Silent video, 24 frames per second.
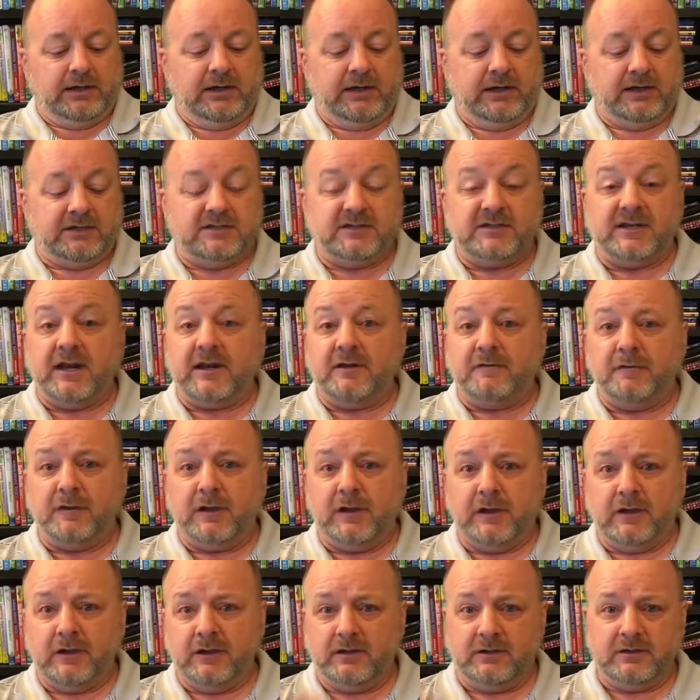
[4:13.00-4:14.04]
Instead of
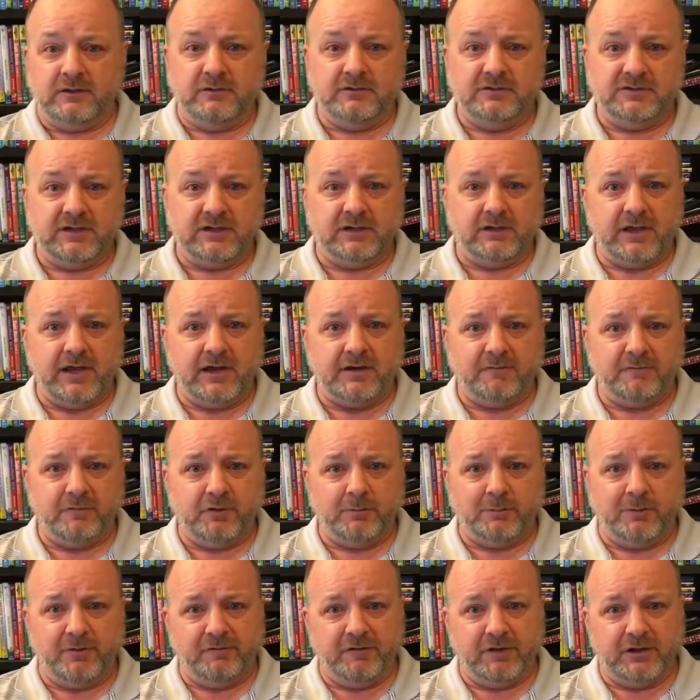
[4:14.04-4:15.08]
using a lot of
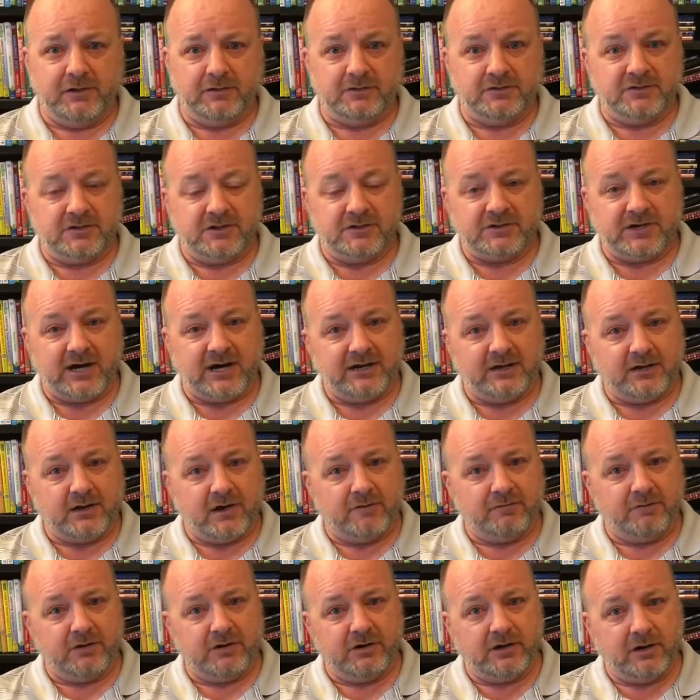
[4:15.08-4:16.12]
verbal fillers to try to
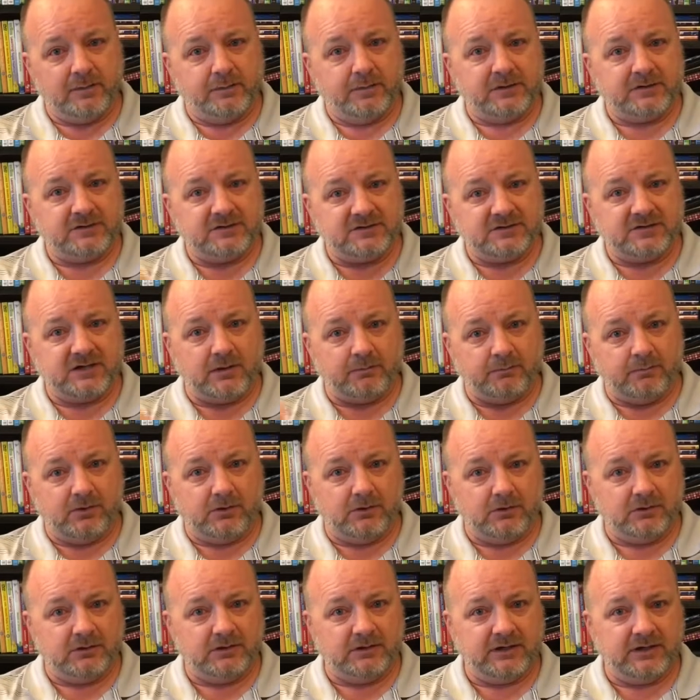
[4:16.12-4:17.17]
cover it up and
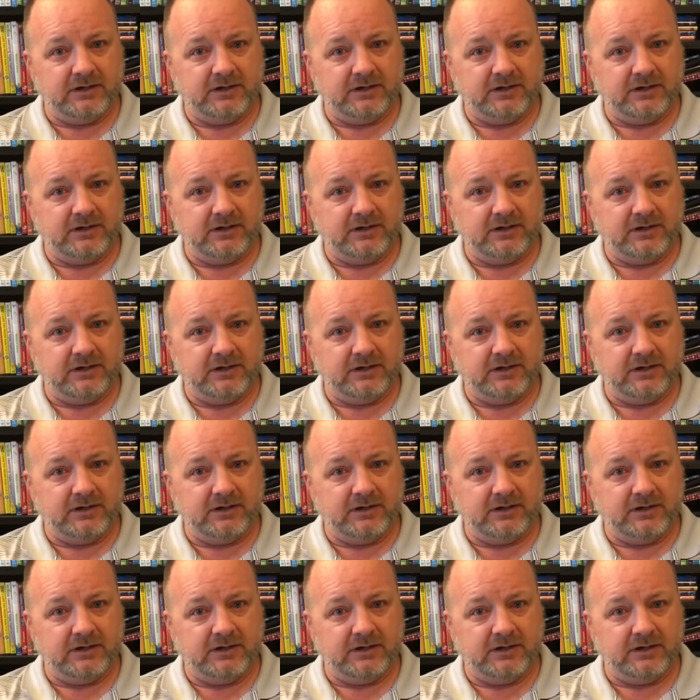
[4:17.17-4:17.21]
stumble